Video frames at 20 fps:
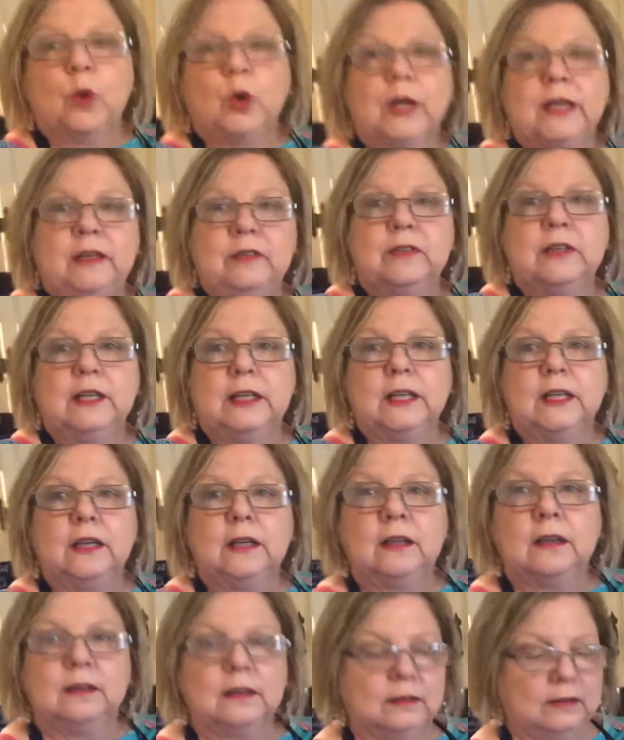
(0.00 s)
more
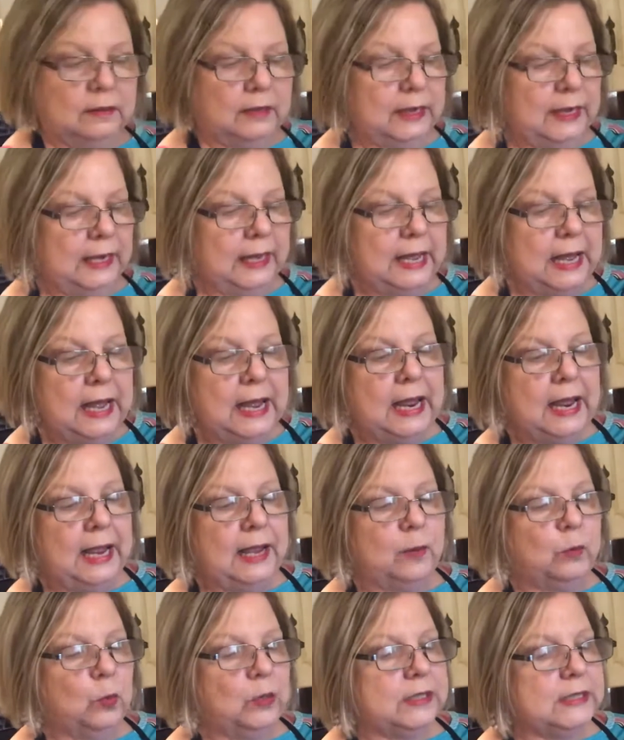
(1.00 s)
evenly. Okay,
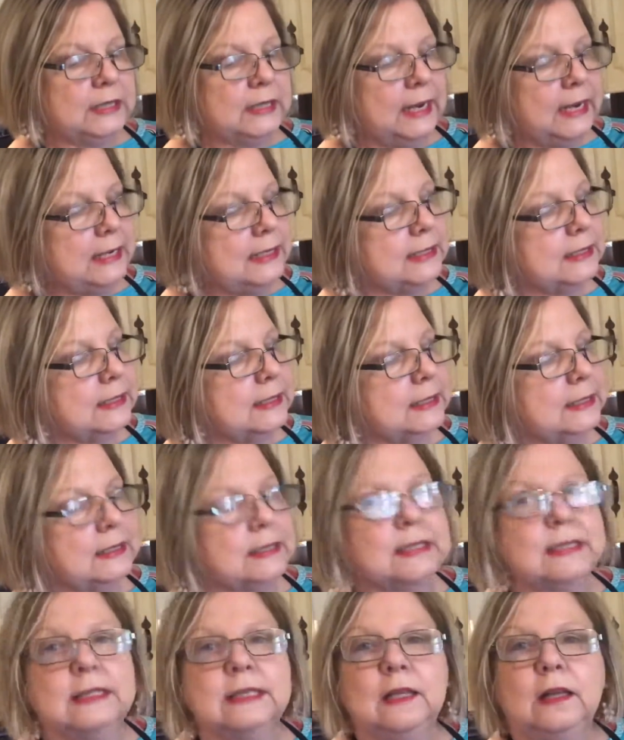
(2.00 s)
and what's nice is this
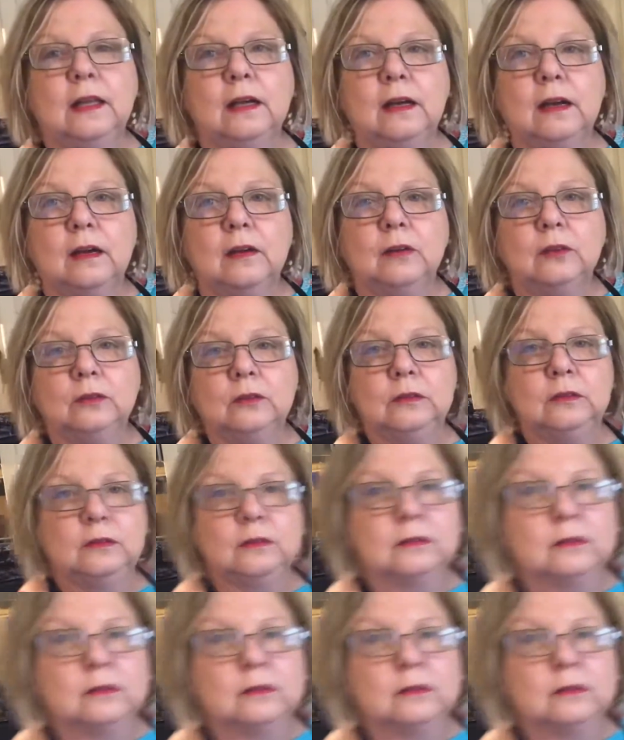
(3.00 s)
is silicone,